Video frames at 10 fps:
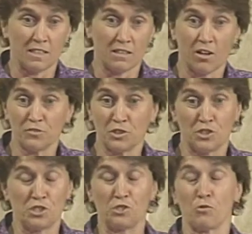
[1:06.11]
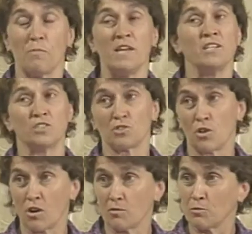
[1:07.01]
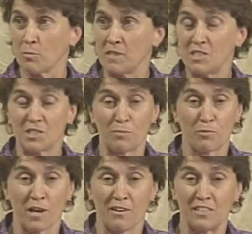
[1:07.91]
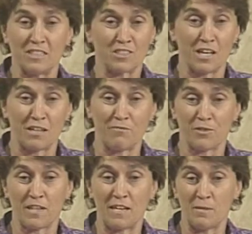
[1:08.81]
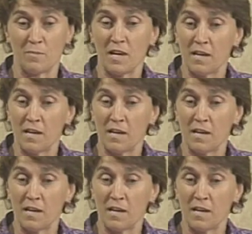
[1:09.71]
off to just a tremendous start, tremendously proud and excited for them.